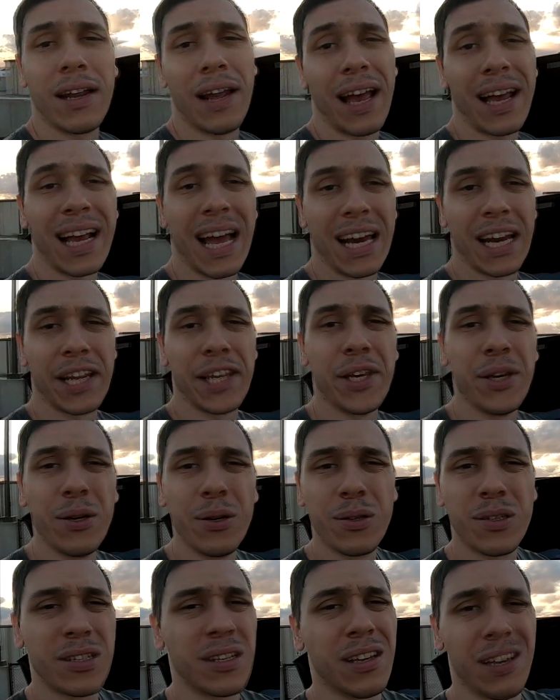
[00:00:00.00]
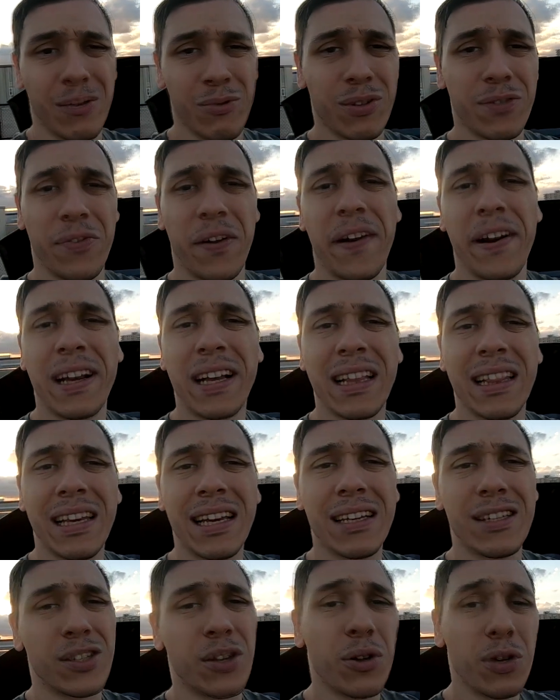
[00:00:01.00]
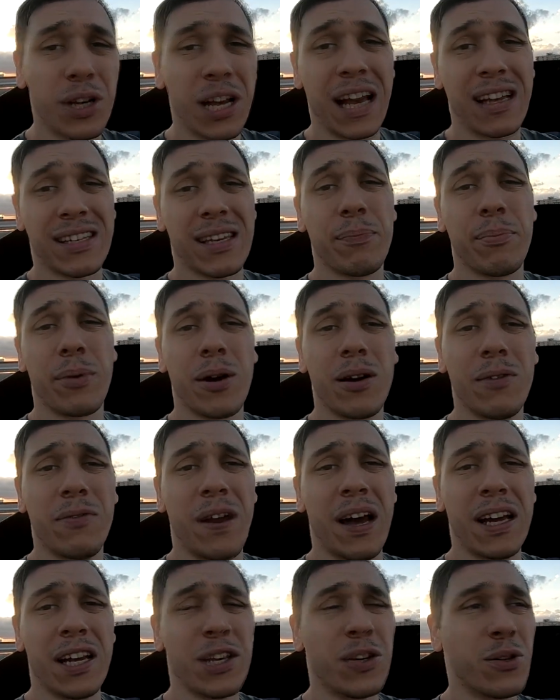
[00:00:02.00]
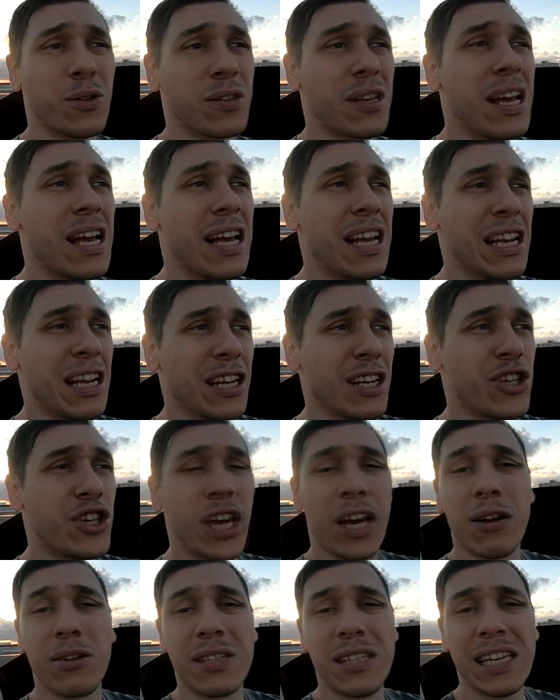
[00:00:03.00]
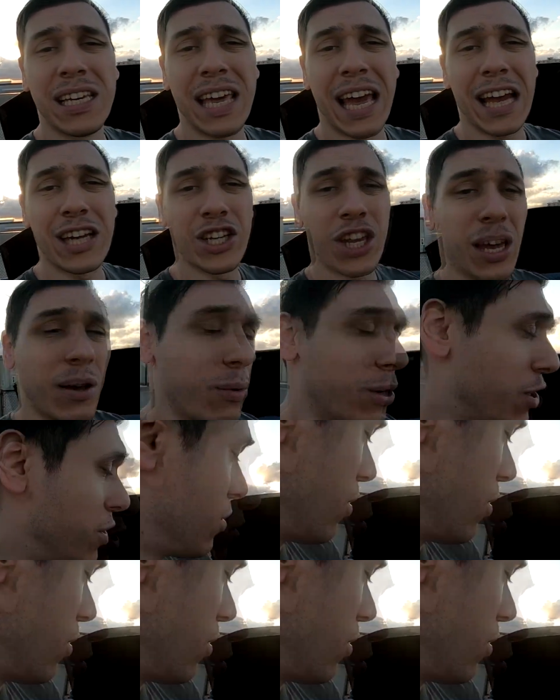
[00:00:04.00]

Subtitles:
I got it used. It was very clean, so you guys can probably find a used JOT catch can, which is